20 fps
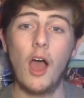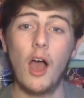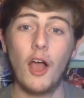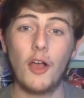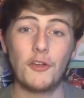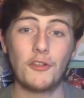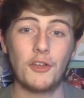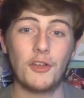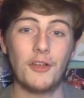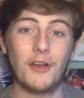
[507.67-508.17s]

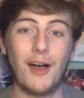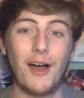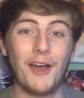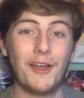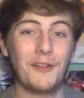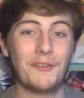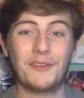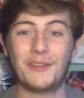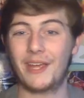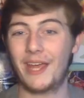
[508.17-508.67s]
because I
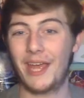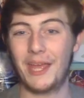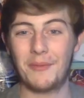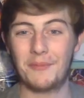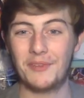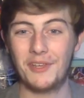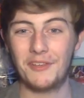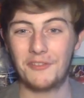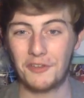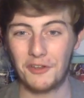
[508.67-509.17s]
don't think
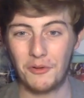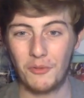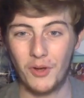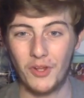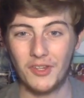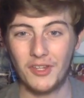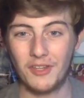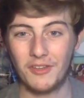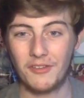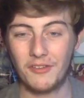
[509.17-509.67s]
AMC is going to
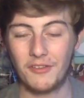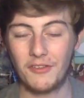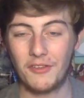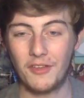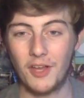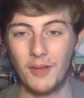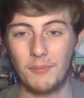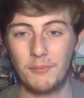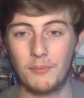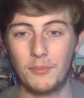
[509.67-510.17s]
want this
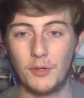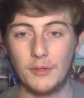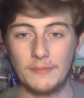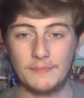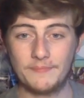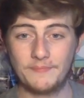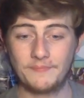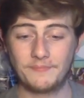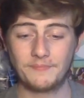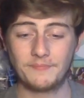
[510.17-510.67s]
stuff. But
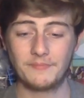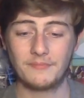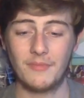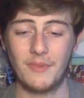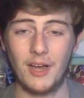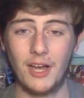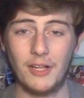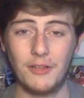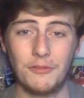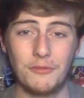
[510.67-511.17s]

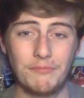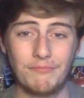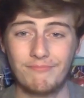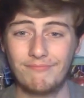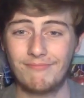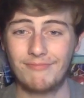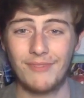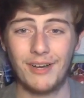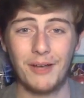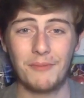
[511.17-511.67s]

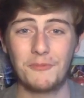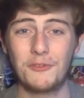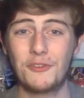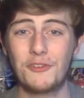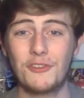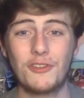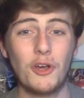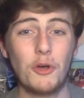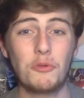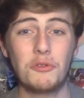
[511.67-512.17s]
I'm
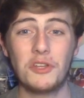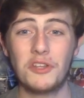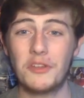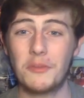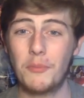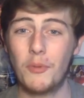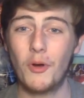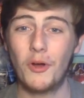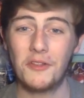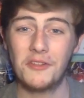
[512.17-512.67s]
just so
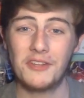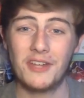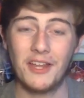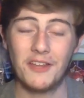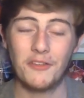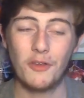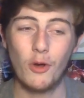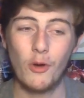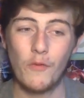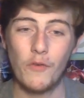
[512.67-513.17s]
disappointed that
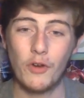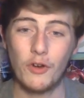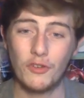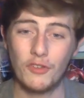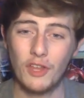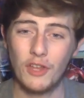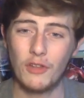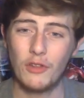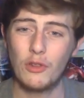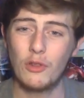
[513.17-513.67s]
it's over,
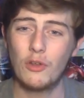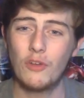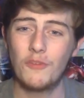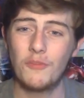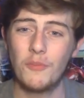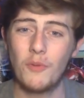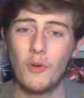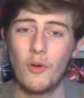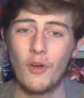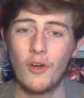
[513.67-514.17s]
because I'd love
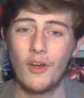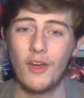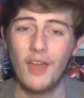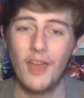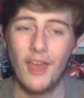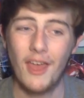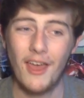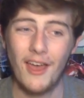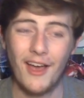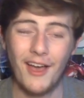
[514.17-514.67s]
more.
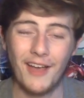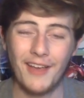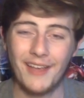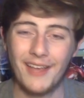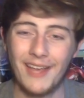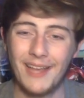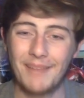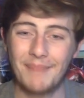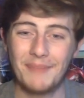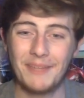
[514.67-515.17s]
I
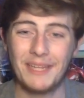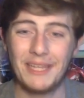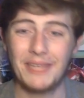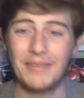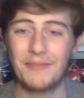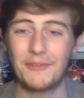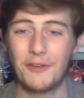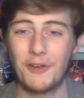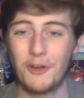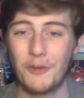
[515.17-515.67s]
can't
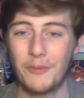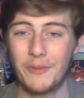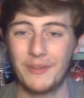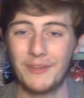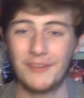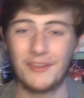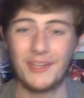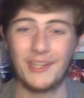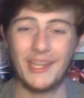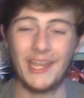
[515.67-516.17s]
believe Kirkman
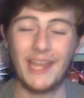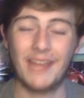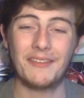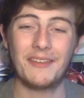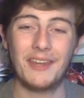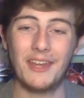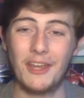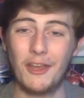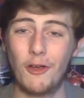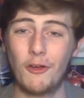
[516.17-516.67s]
decided to end
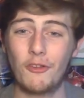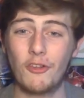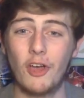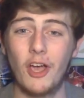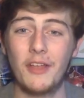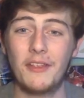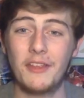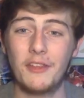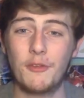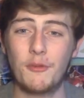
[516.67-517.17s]
it here, because
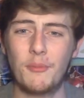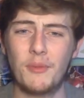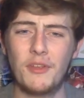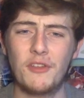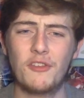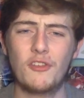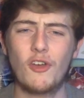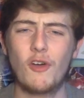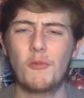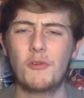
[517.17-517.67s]
I think there'd be
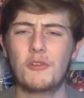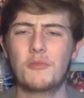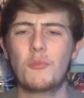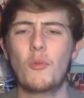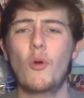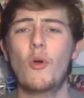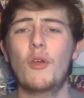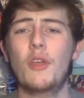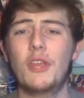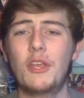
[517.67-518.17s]
so much
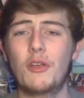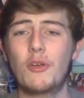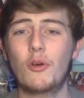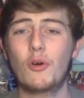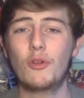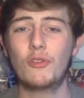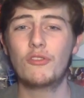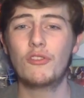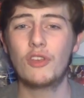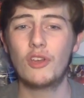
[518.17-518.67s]
more he
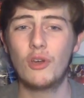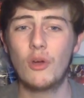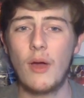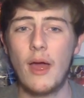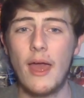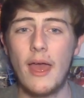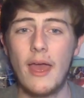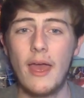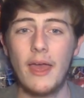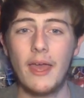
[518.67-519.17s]
could do.
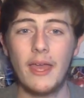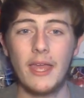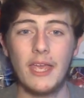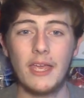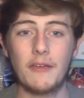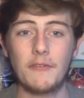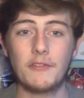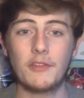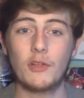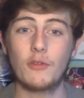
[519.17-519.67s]

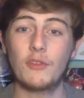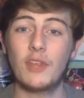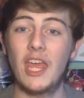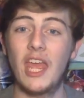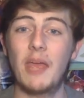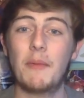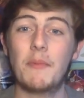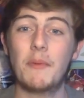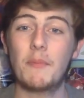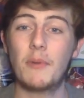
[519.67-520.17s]
Even though to
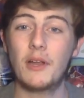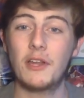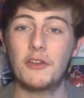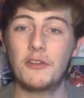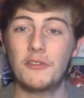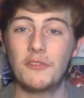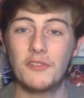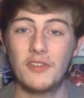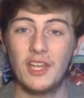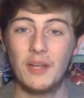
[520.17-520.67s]
him it probably
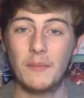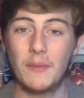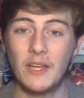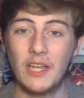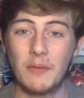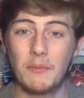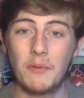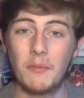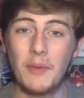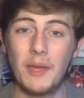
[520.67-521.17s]
doesn't seem
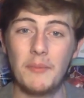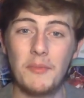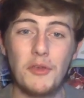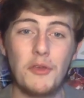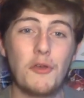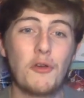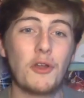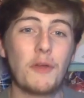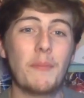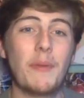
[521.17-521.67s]
like it, but maybe he
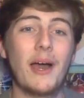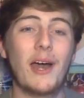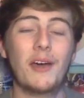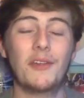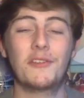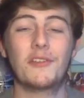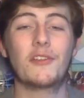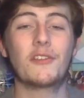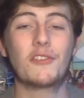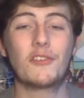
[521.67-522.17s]
could have
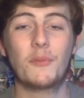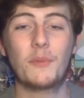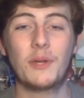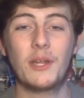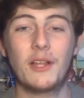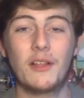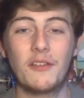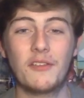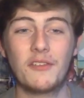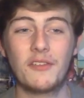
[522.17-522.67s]
passed it on to someone
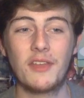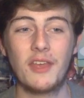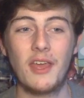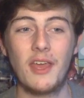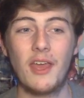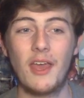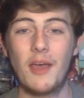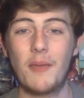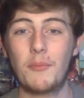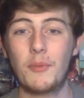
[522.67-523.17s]
else.
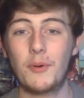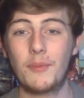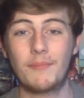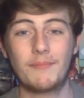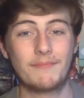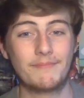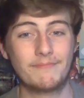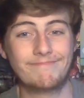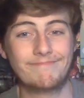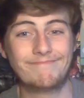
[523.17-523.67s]
But
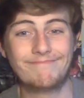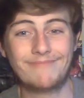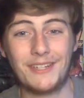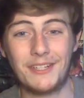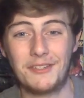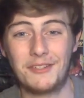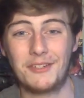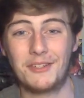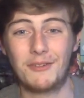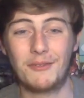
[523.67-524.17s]
I
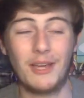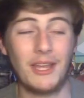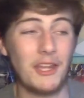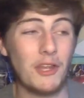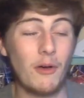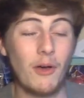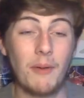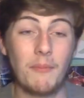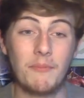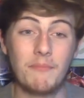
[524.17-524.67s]
don't know. I
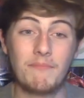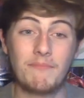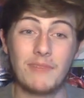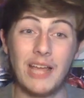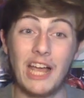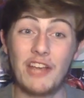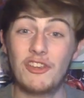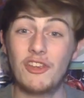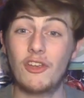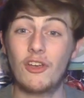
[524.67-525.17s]
know I'm
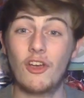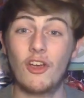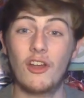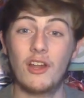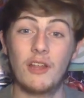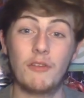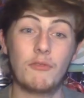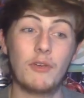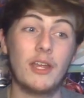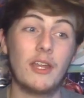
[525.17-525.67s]
actually
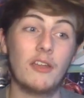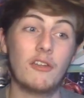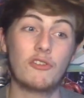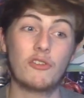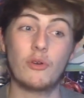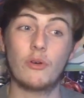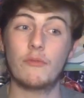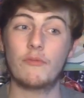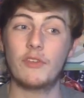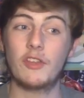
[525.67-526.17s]
currently reading
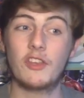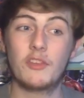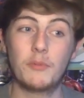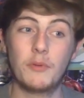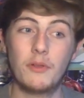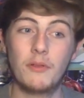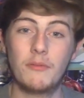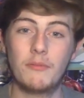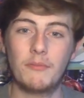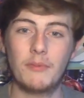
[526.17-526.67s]
through
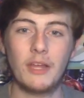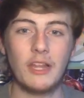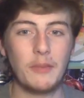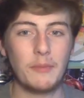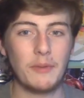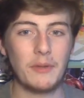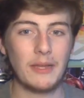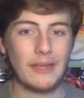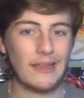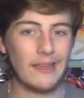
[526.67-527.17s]
Invincible, but it's
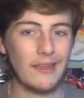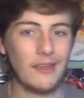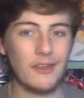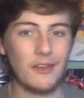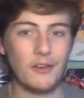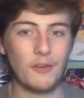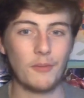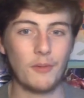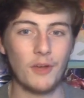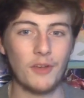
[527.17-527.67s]
been like a
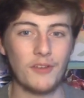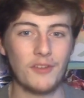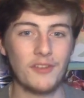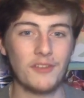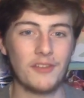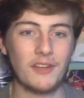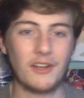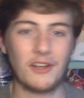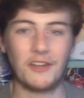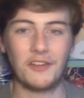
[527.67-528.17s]
year process,
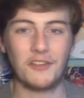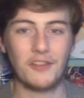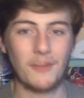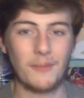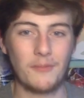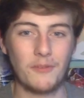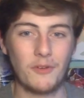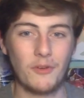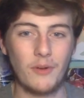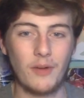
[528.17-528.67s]
and I kind of
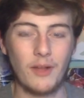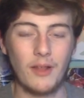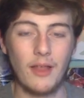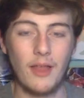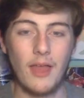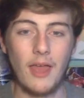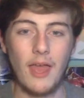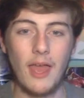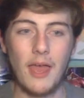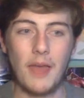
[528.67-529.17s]
stopped for a while.
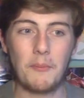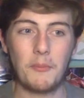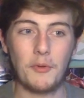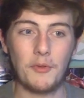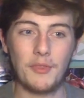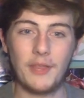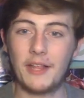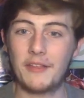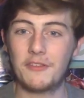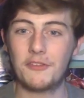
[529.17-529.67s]

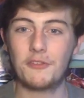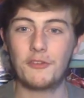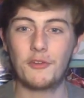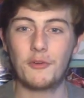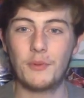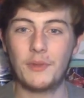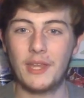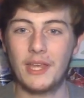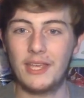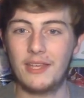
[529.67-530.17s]
But that's another
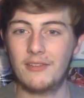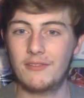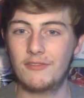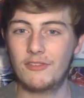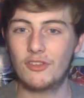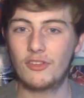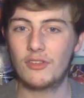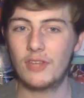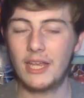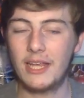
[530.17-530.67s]
one that
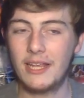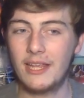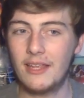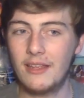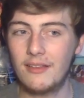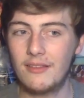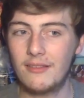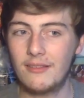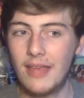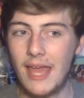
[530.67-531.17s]
I think
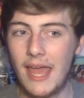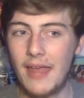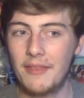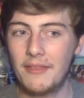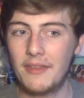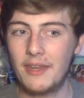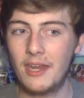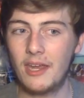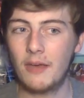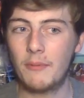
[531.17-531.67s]
he
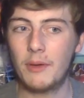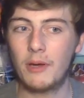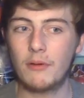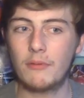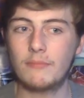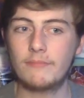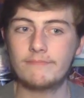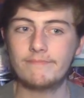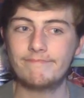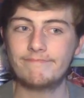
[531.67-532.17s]
ended it about